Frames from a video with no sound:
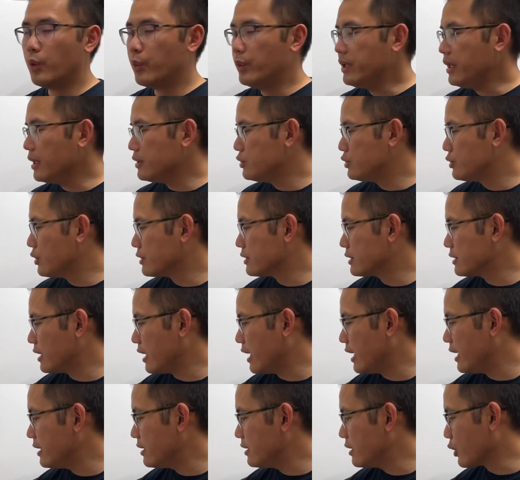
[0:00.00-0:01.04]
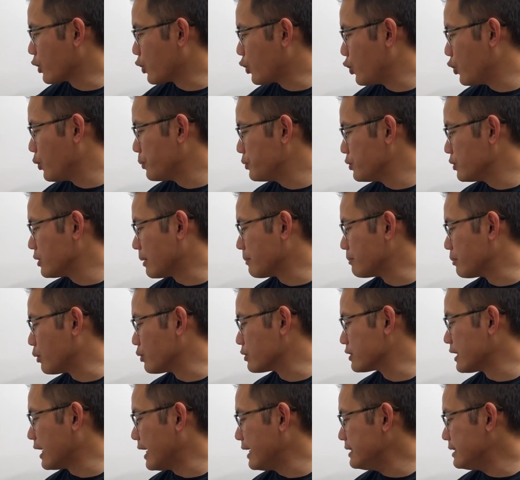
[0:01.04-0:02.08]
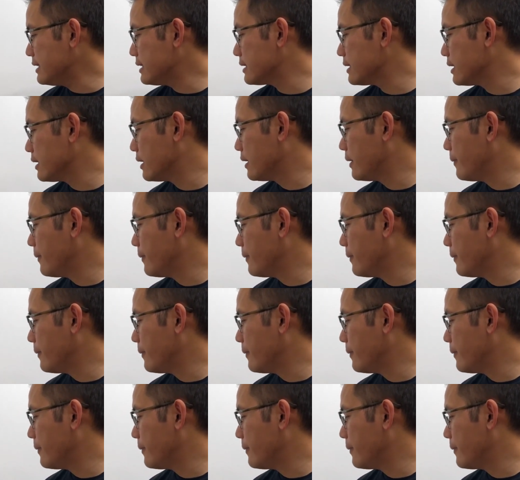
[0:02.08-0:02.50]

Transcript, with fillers: we can just take the cube root on both sides.